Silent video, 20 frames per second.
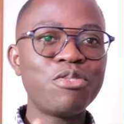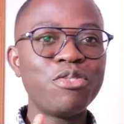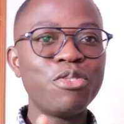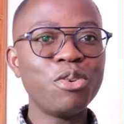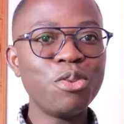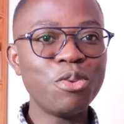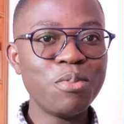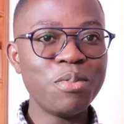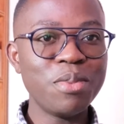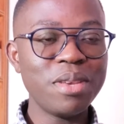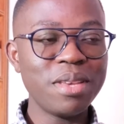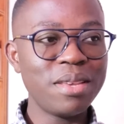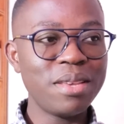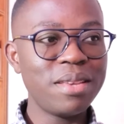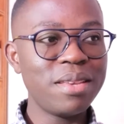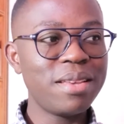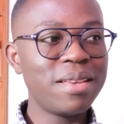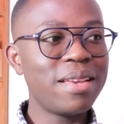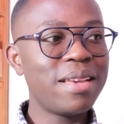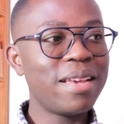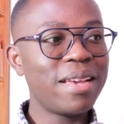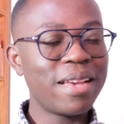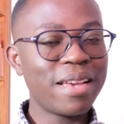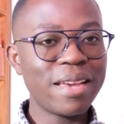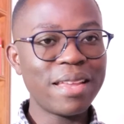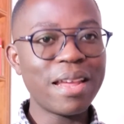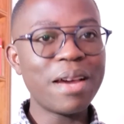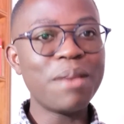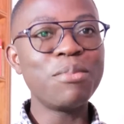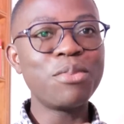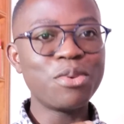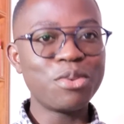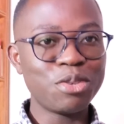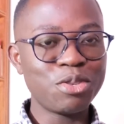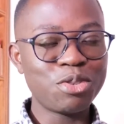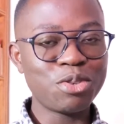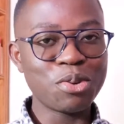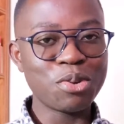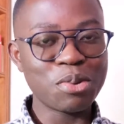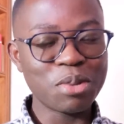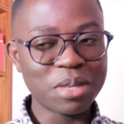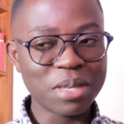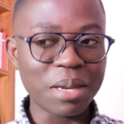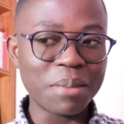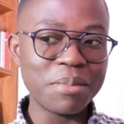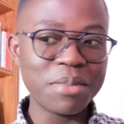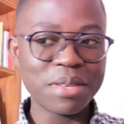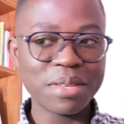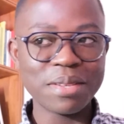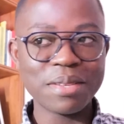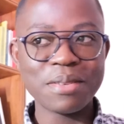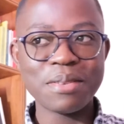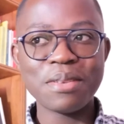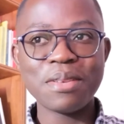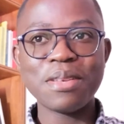"Follow me, and I'm going to show you something."